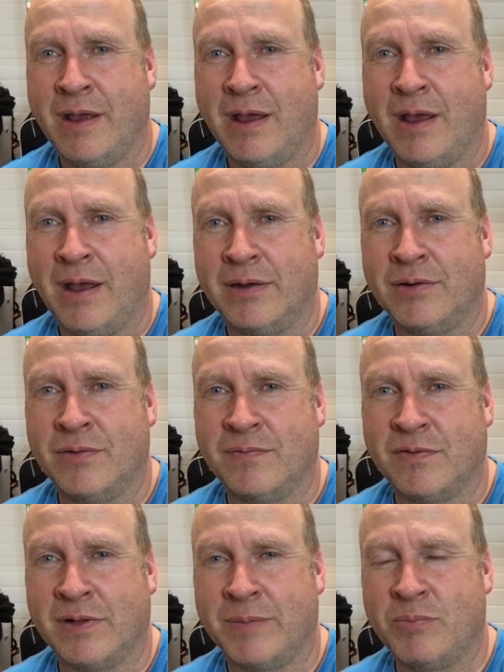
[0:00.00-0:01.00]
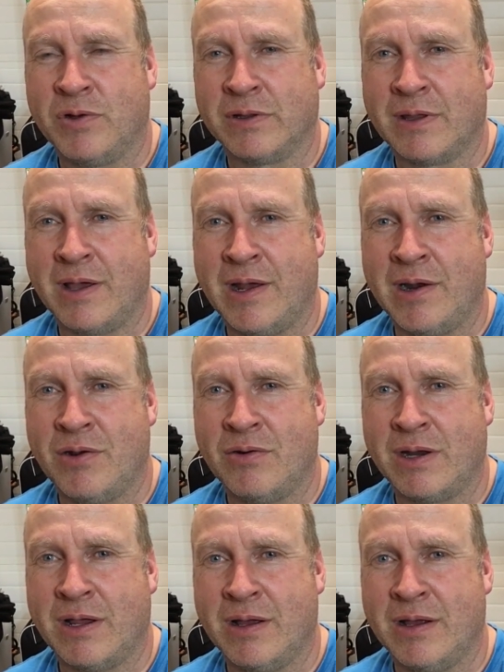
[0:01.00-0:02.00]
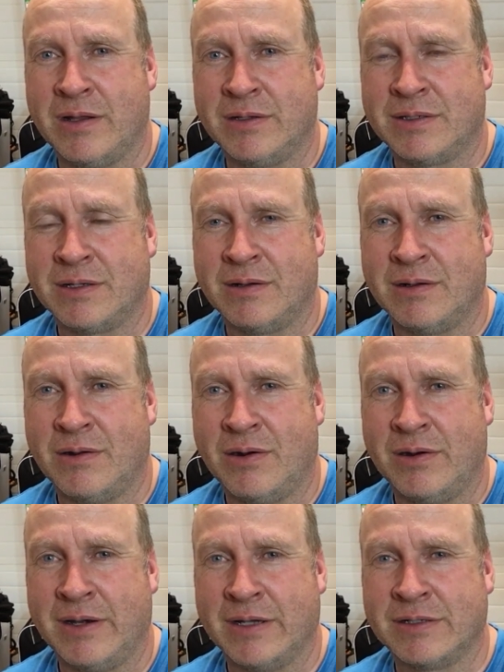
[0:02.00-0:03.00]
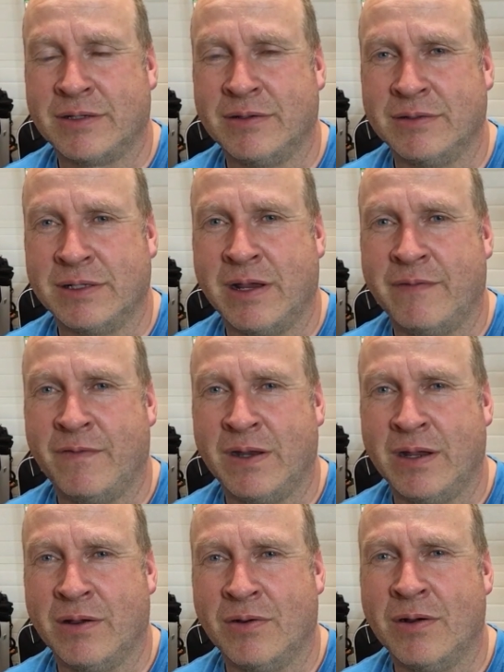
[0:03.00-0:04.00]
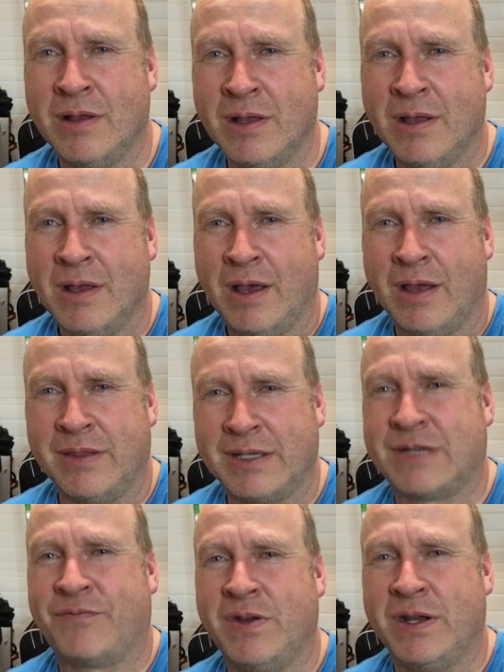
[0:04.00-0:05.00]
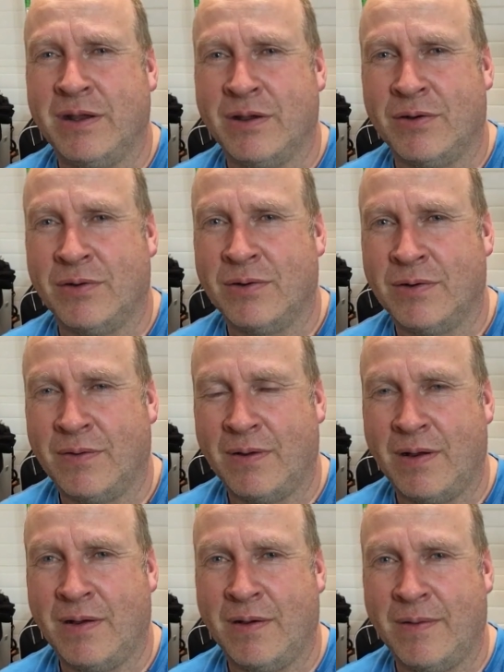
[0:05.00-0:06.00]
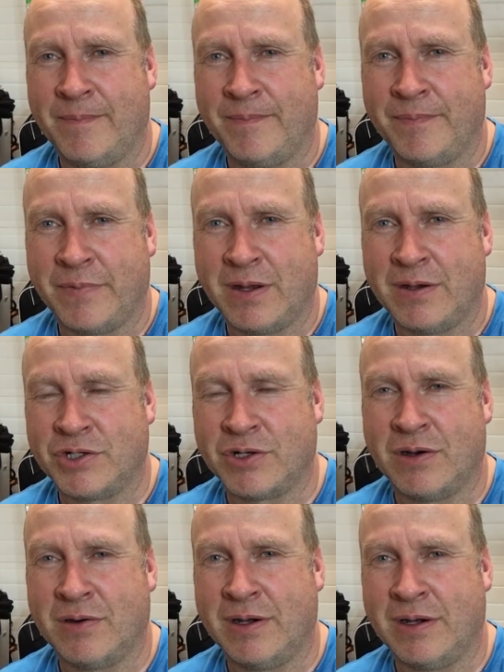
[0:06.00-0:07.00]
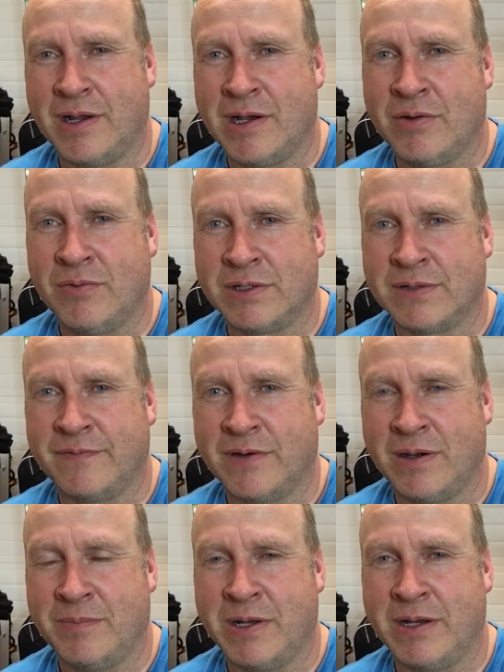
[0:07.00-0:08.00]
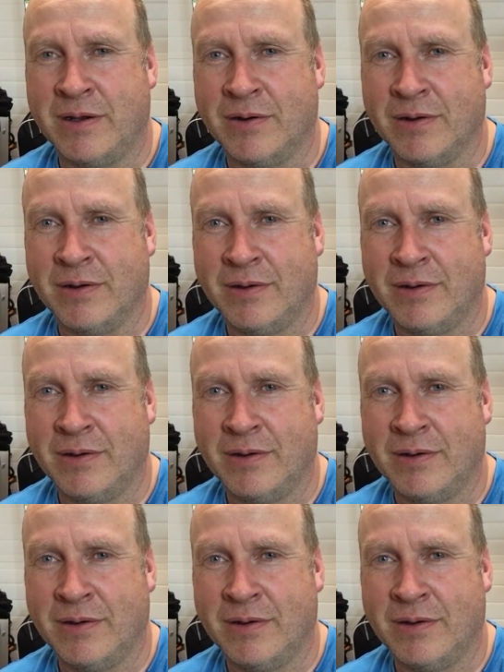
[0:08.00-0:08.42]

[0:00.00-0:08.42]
and hopefully put that out as our next Tuesday video. And this video that I shot right now wasn't very big